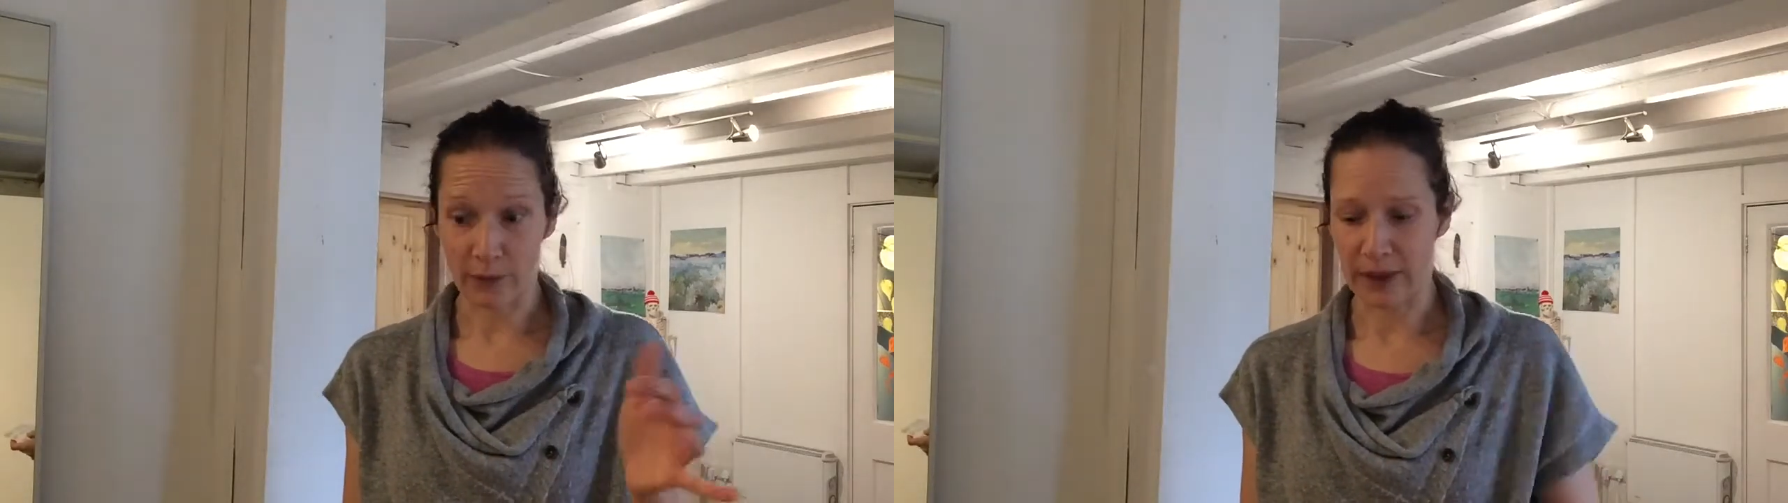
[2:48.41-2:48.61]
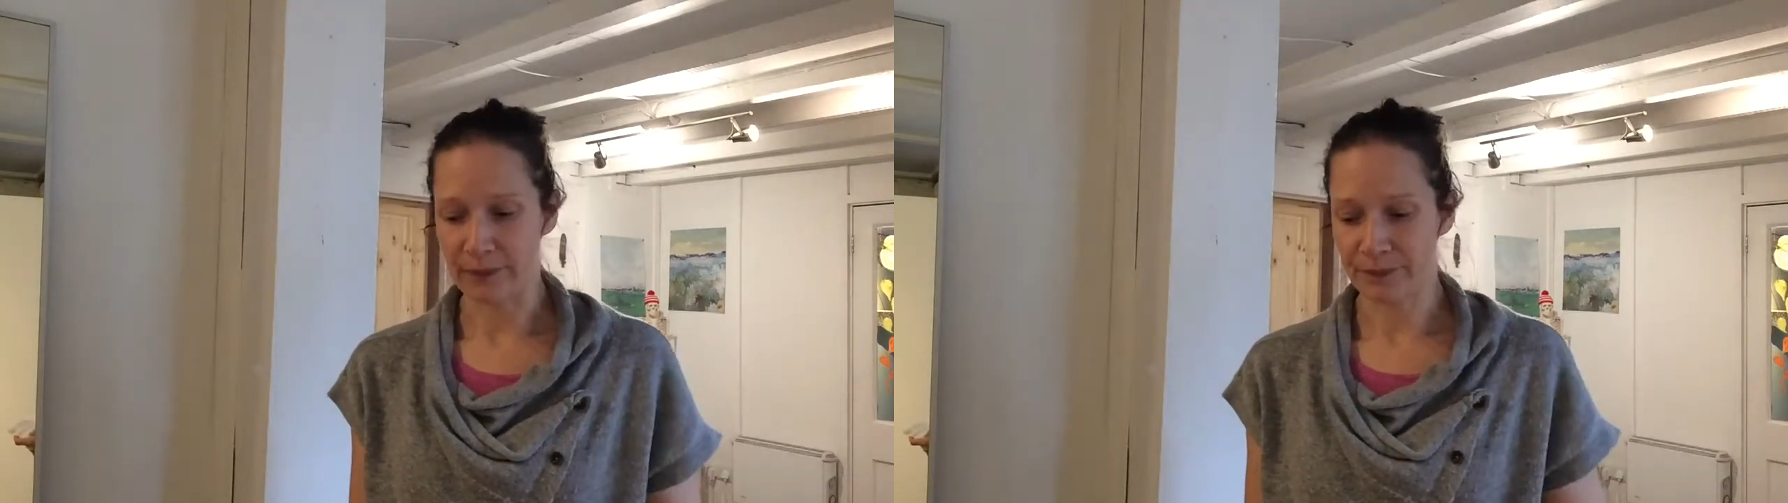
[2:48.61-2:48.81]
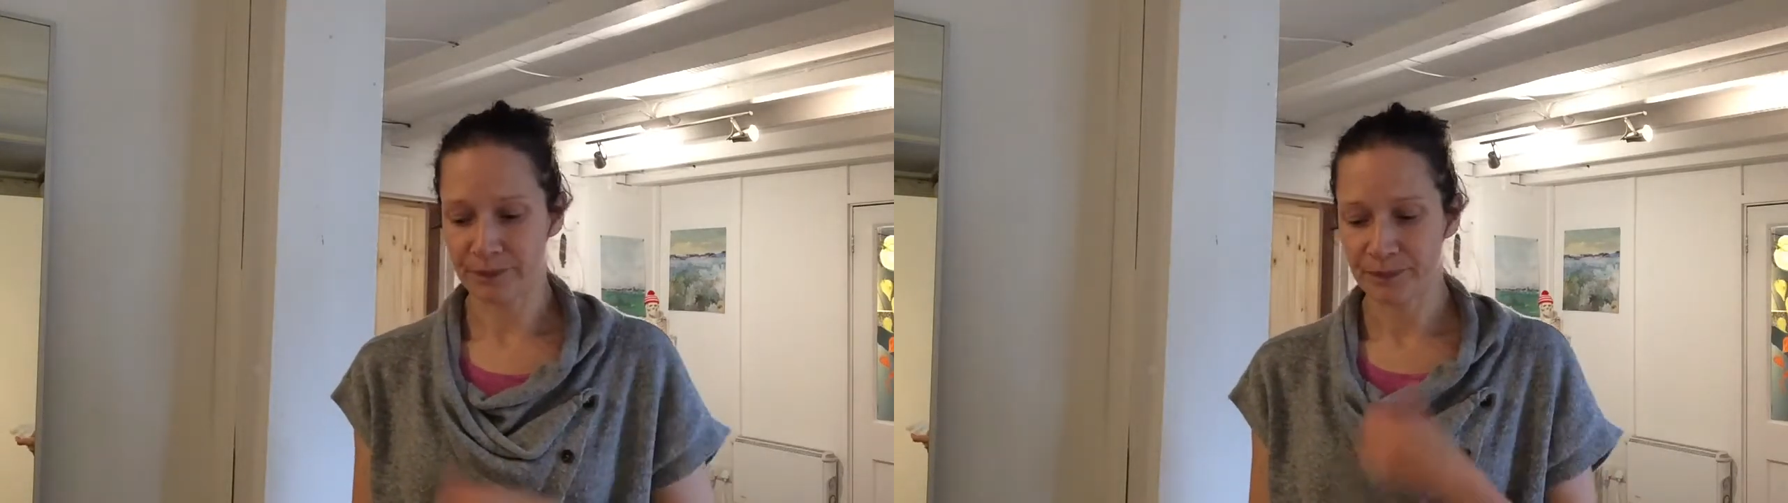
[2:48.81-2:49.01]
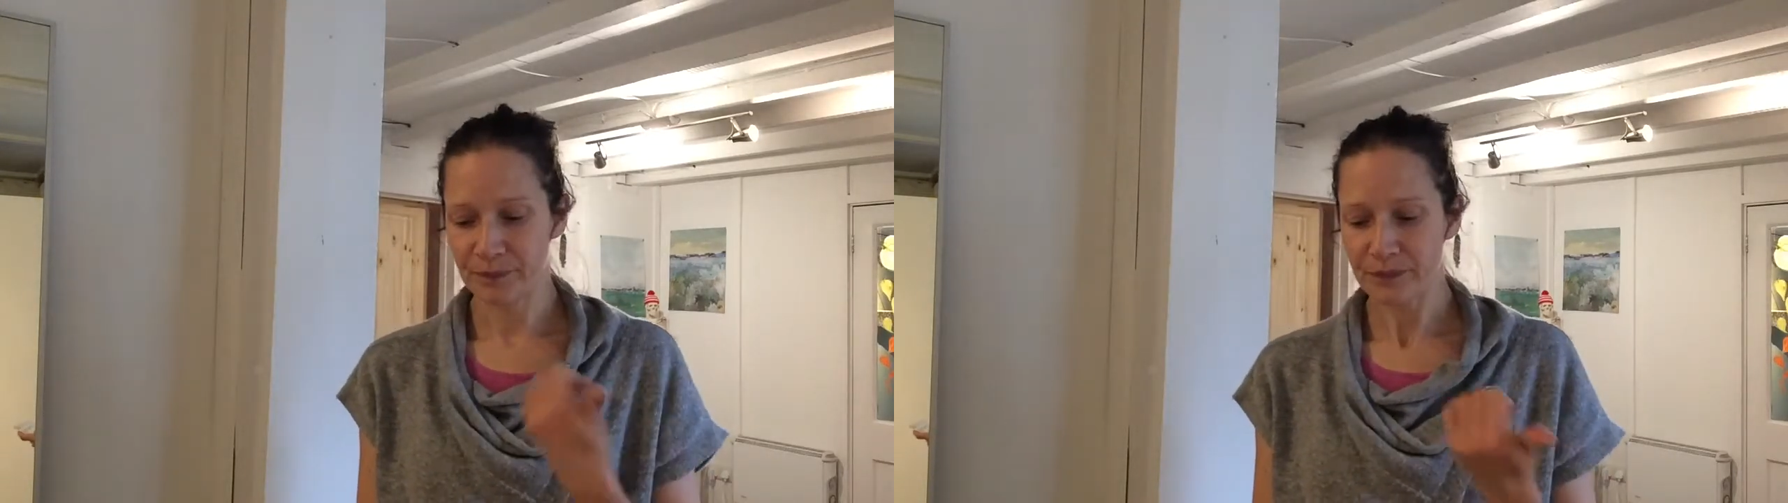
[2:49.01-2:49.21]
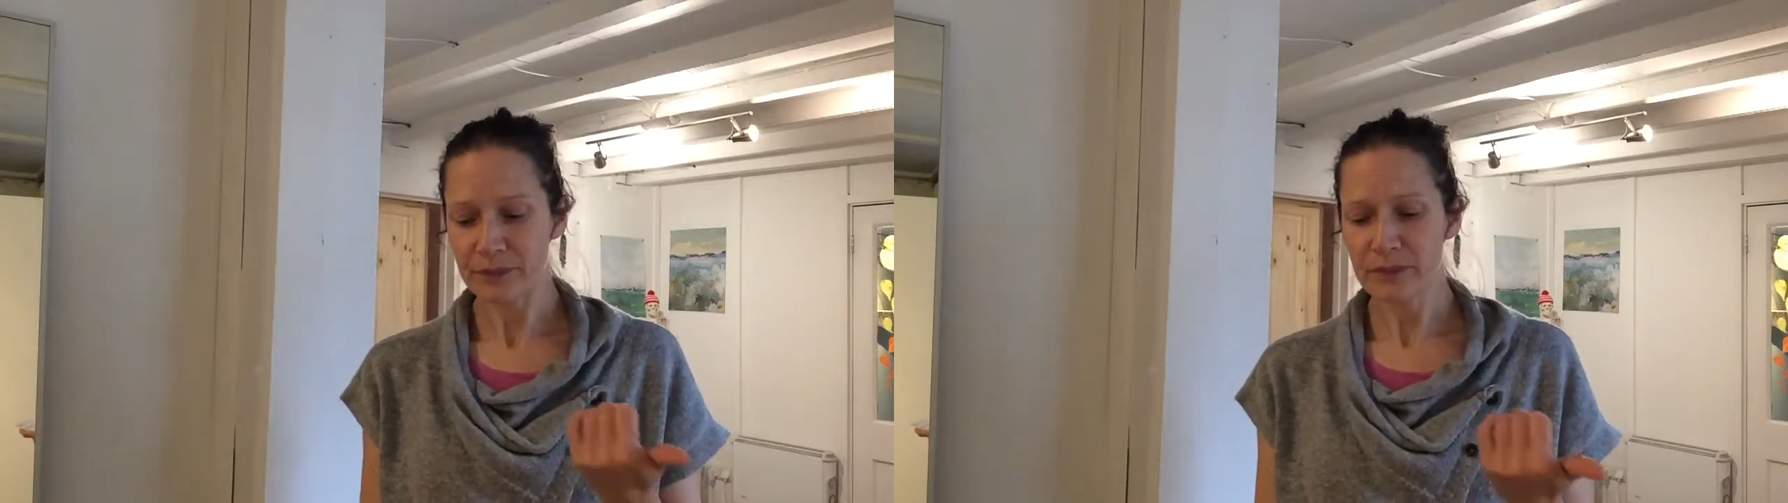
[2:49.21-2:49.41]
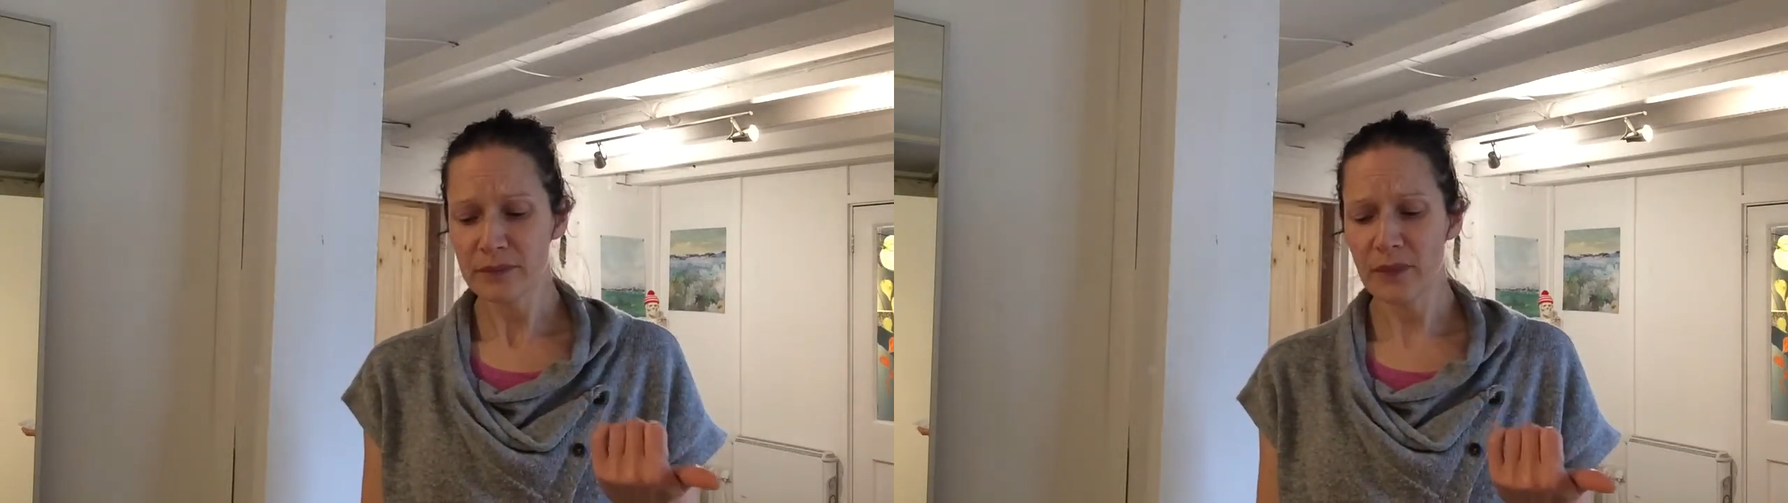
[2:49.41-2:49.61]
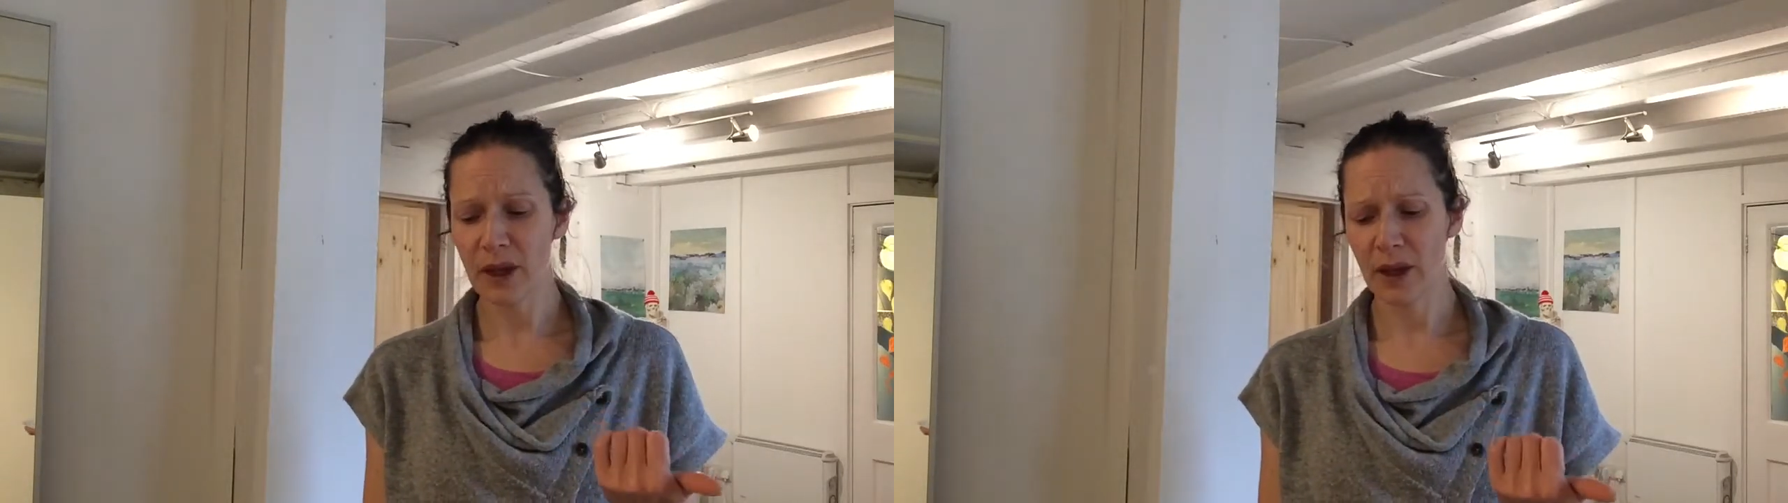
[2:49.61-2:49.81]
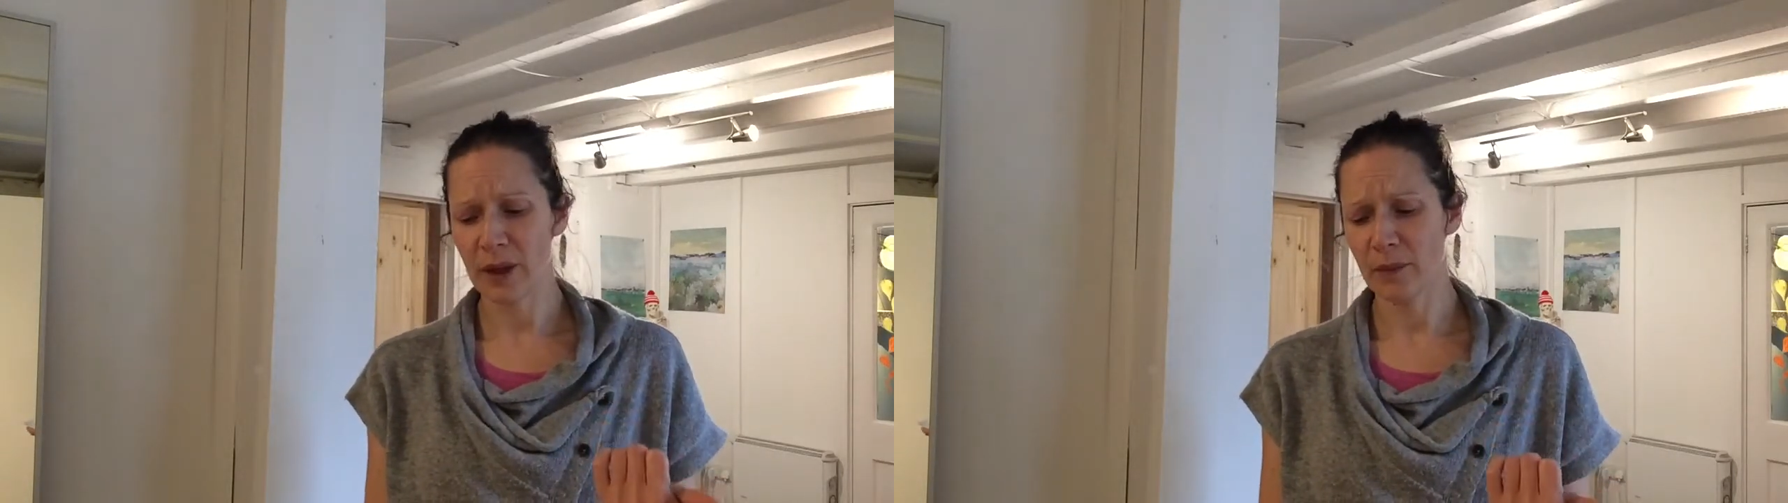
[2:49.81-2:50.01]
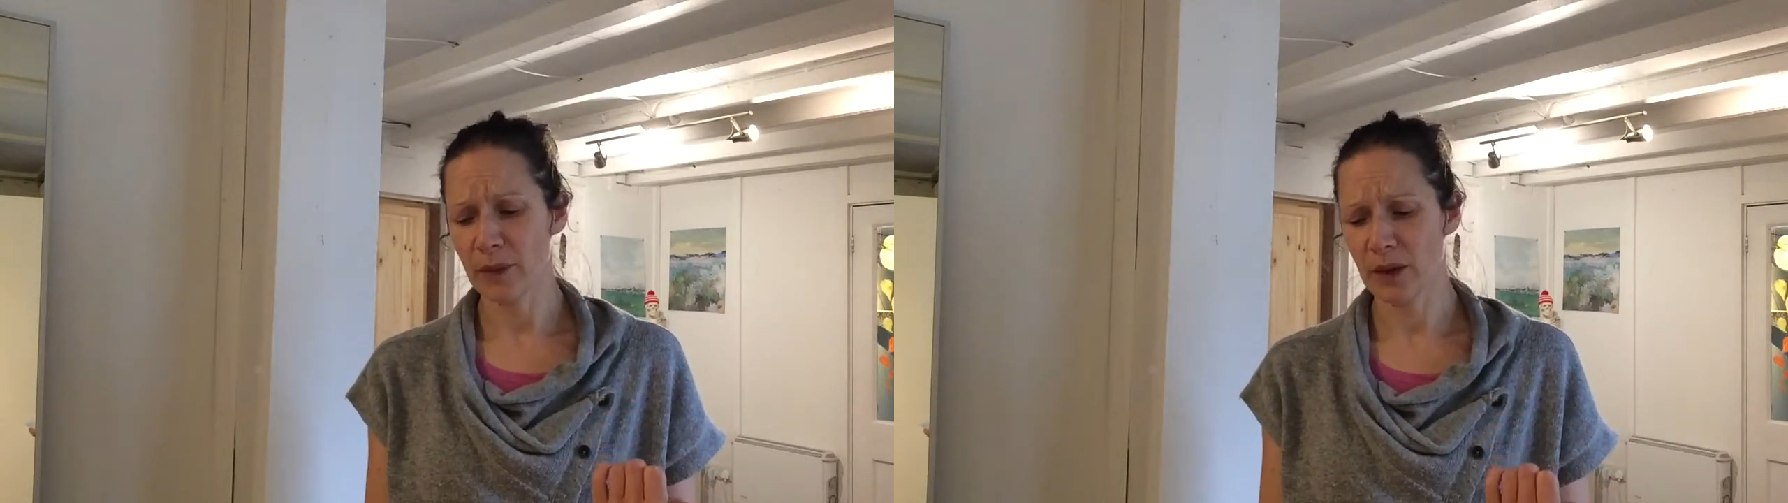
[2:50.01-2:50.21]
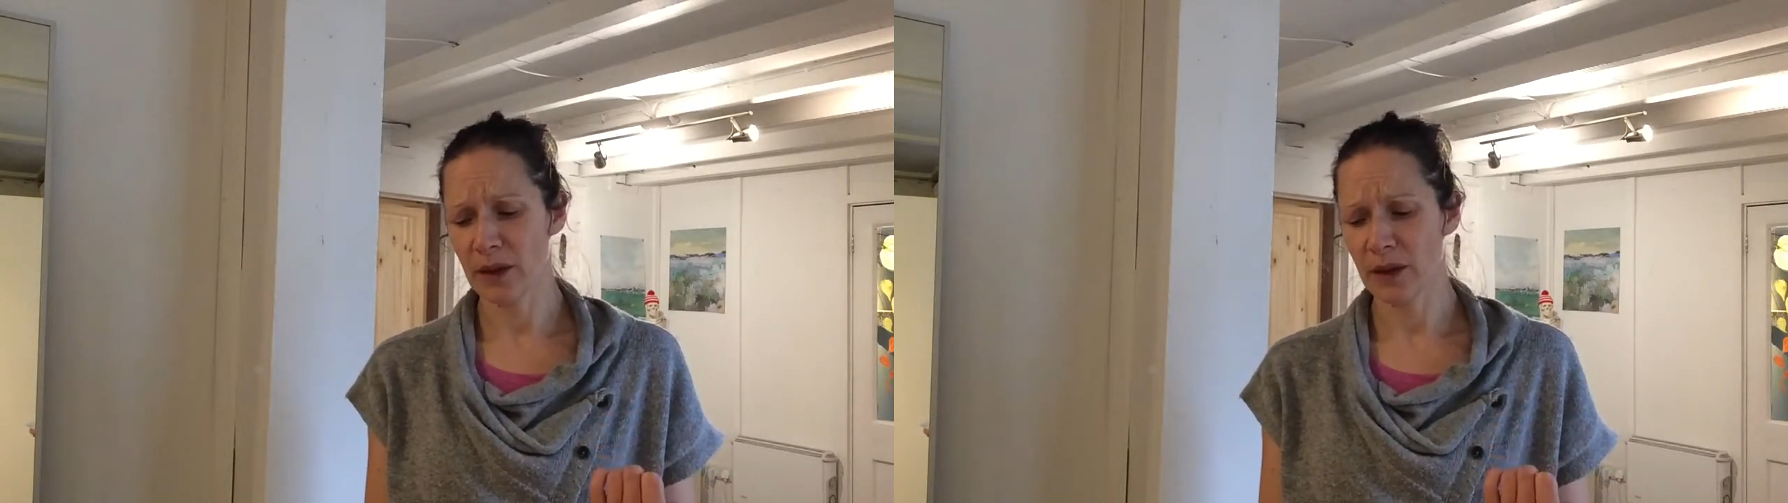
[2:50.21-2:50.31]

pain.